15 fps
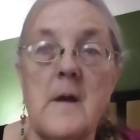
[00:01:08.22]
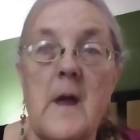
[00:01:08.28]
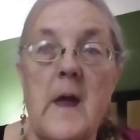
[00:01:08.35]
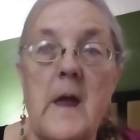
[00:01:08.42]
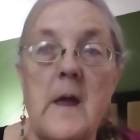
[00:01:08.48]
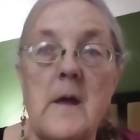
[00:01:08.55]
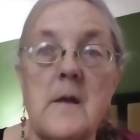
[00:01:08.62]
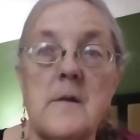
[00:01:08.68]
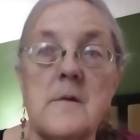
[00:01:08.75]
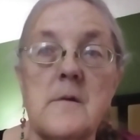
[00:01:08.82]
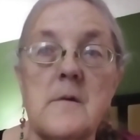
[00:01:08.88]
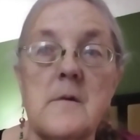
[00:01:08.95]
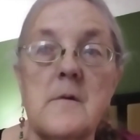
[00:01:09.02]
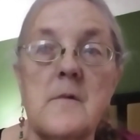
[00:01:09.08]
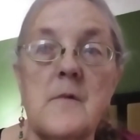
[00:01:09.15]

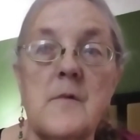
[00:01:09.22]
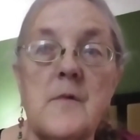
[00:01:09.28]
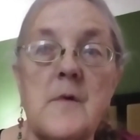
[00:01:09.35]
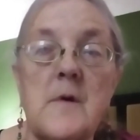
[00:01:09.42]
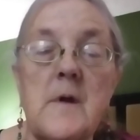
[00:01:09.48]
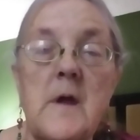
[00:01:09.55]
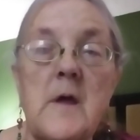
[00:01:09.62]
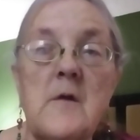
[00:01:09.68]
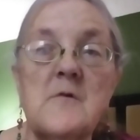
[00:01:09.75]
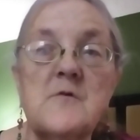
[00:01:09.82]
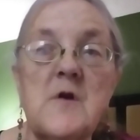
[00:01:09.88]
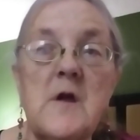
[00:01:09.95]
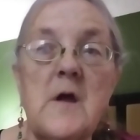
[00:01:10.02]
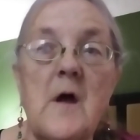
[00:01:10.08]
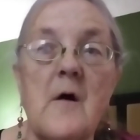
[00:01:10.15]
And the
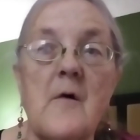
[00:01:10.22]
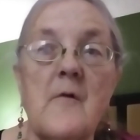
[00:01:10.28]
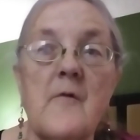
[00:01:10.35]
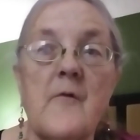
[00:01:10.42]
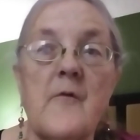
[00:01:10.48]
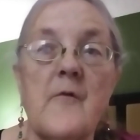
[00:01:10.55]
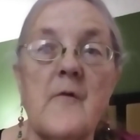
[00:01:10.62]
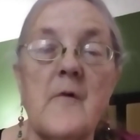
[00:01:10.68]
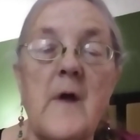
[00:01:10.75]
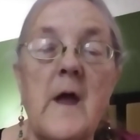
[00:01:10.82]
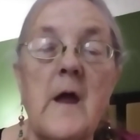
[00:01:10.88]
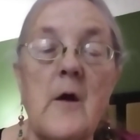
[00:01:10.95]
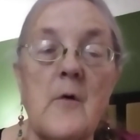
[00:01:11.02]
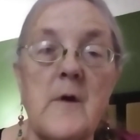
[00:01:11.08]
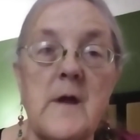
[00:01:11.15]
energy of
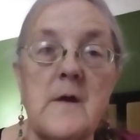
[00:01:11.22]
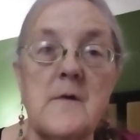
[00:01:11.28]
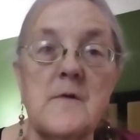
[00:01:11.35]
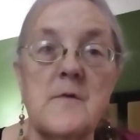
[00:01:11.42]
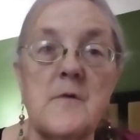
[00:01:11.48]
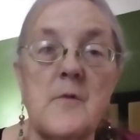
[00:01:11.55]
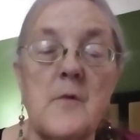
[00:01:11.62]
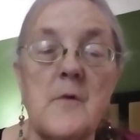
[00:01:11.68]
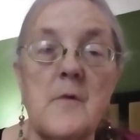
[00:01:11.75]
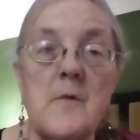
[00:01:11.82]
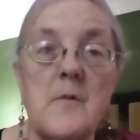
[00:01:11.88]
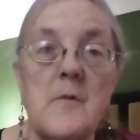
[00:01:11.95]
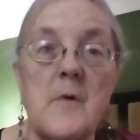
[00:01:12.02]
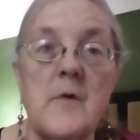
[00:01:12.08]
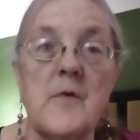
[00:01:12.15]
Aries,
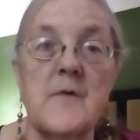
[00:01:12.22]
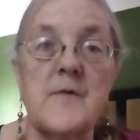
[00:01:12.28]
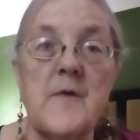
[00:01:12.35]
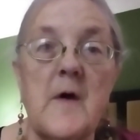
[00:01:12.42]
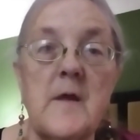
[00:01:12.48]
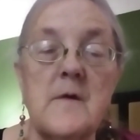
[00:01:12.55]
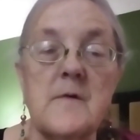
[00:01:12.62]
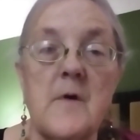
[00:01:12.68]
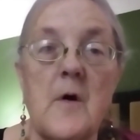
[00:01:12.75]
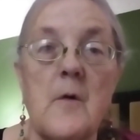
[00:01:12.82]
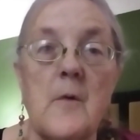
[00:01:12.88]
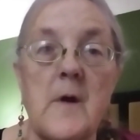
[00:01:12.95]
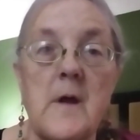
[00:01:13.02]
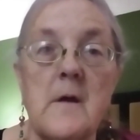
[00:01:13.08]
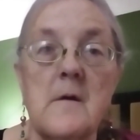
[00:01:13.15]
where the Sun is
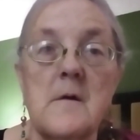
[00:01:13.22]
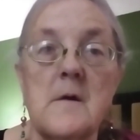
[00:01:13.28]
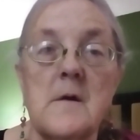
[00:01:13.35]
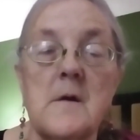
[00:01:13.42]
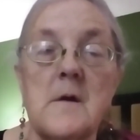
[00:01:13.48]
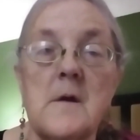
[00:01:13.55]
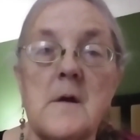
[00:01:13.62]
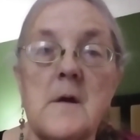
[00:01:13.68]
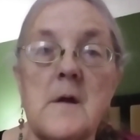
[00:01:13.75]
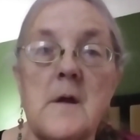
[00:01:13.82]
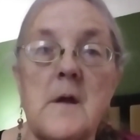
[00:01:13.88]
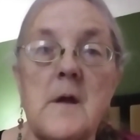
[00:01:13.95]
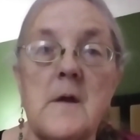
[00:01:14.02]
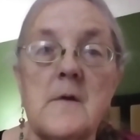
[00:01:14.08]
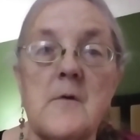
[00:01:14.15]
going,
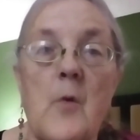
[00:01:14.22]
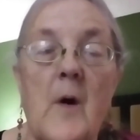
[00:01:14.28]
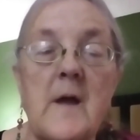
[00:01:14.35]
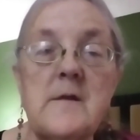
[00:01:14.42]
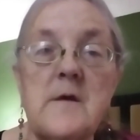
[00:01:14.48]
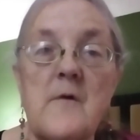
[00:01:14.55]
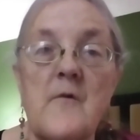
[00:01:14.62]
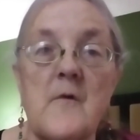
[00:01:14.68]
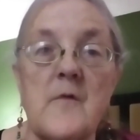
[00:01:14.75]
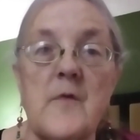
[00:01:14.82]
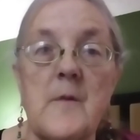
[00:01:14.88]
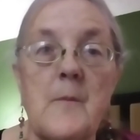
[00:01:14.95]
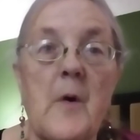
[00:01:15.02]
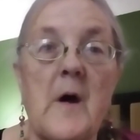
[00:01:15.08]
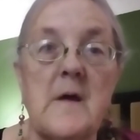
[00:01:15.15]
is quite different
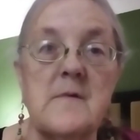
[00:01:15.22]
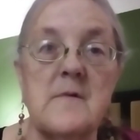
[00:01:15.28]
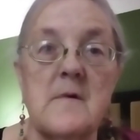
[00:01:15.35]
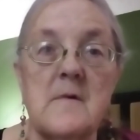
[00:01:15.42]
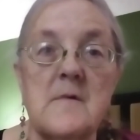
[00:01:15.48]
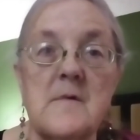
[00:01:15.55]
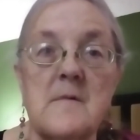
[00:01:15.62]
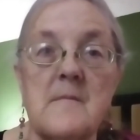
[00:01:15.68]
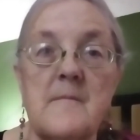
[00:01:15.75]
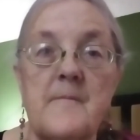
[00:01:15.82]
than Pisces.